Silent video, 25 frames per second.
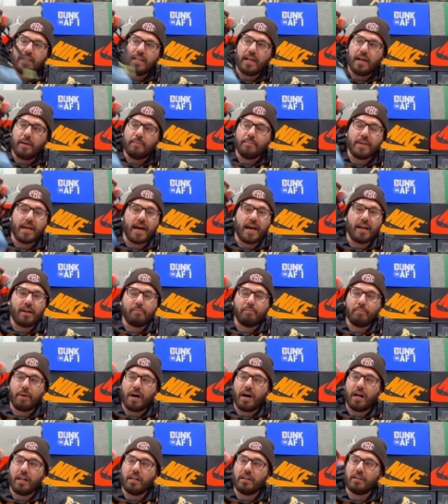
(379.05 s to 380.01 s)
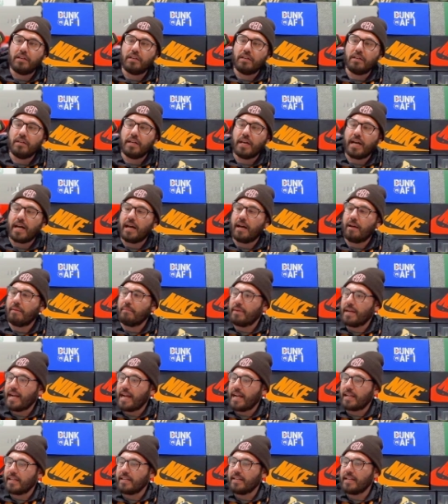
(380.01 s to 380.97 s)
I'm not a baller, but
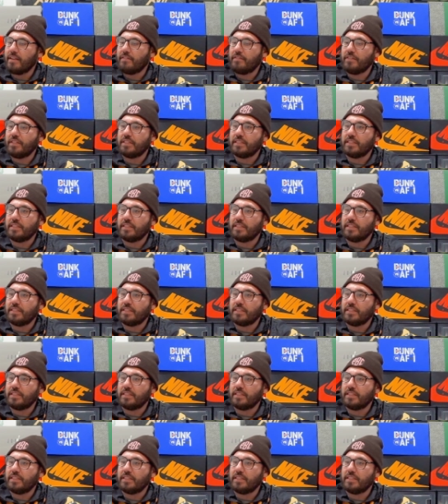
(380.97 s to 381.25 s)
I can definitely